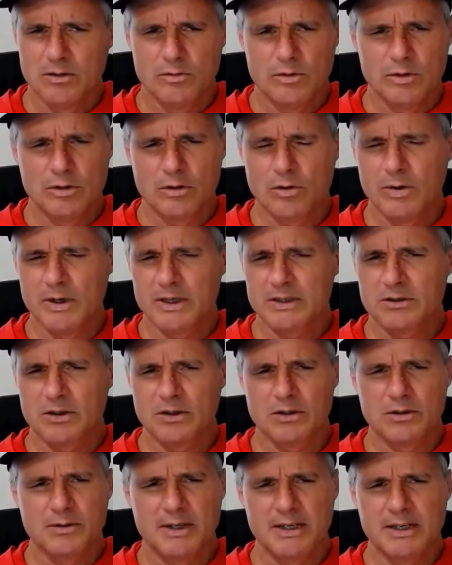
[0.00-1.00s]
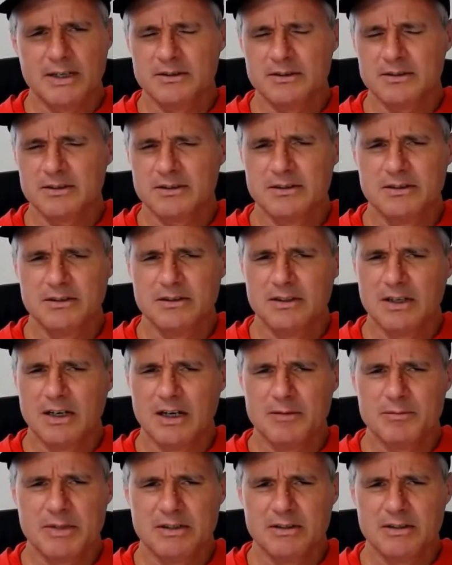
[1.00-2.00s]
real quick turnarounds.
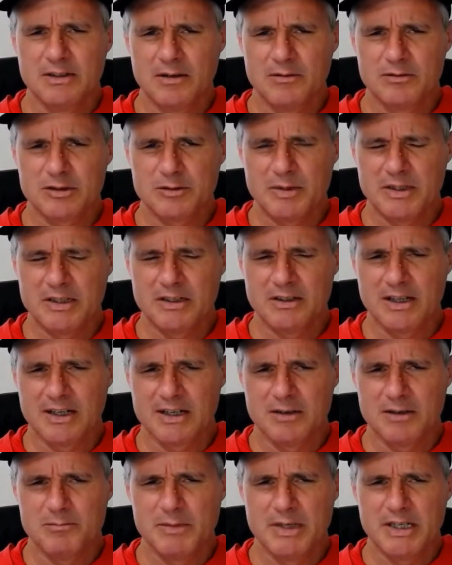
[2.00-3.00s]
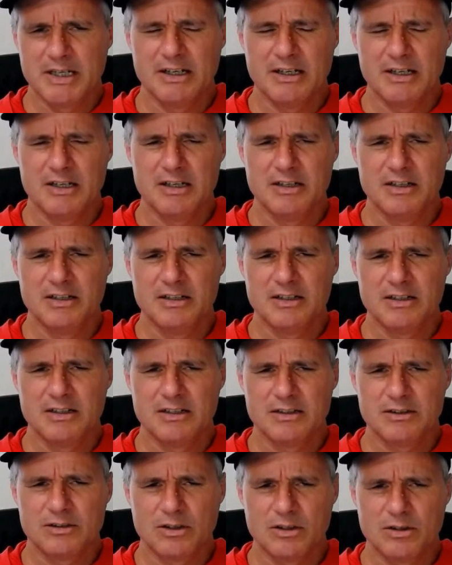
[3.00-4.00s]
I mean, I was spending like a minute in
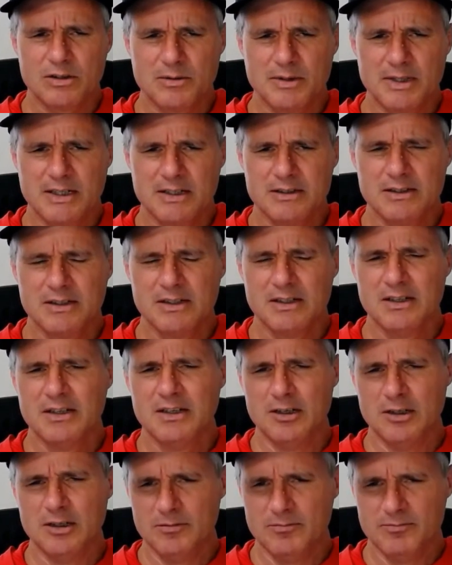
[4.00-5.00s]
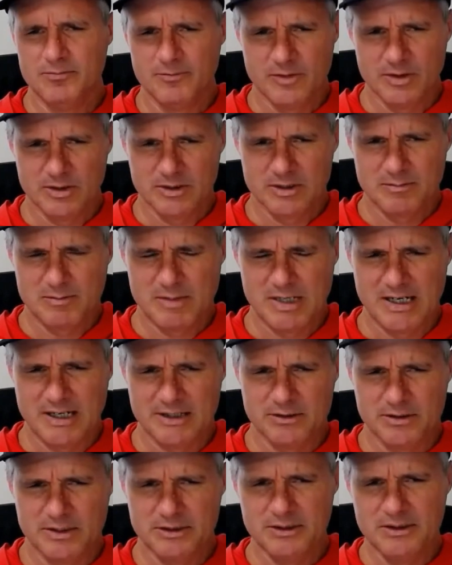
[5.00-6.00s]
turnaround, filled up my
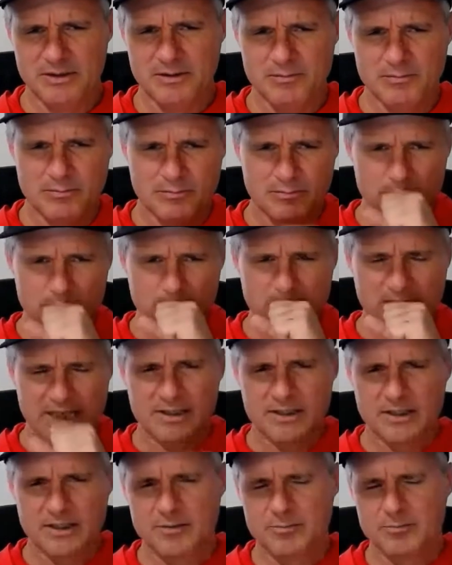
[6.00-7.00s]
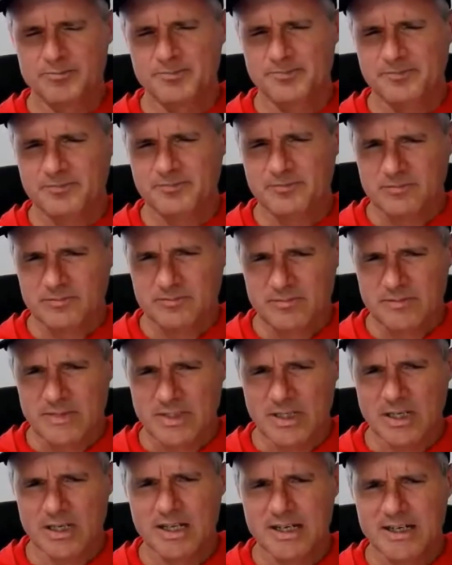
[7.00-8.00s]
hydration bladder.
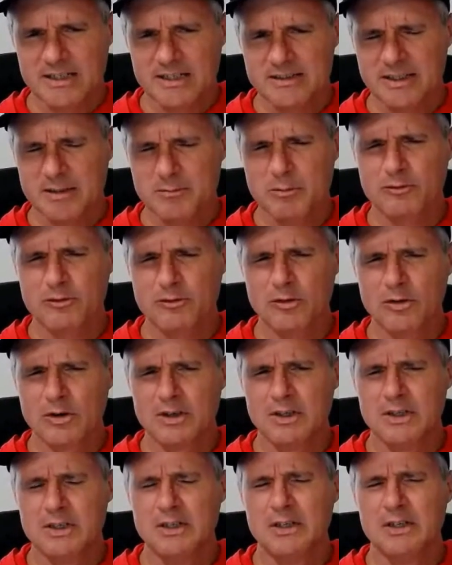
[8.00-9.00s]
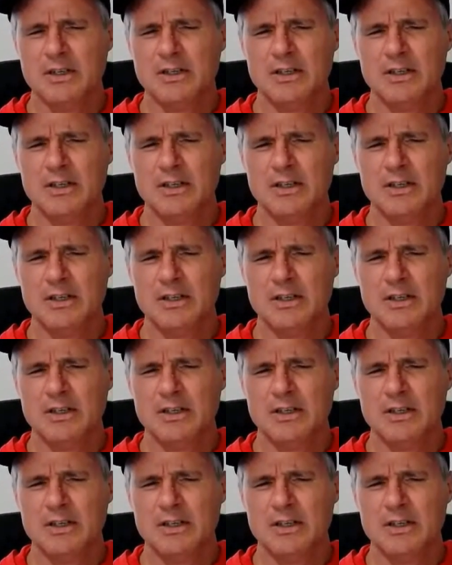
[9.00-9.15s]
And like I said before,